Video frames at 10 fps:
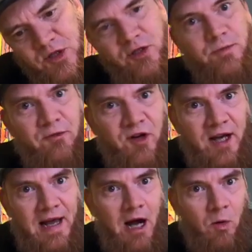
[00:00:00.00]
should
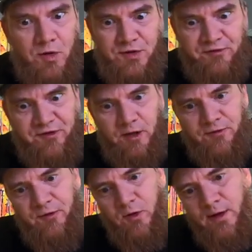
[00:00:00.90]
provide hours of fun
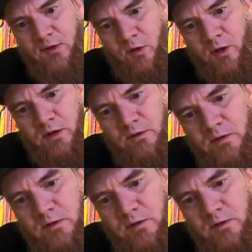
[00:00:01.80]
for everyone.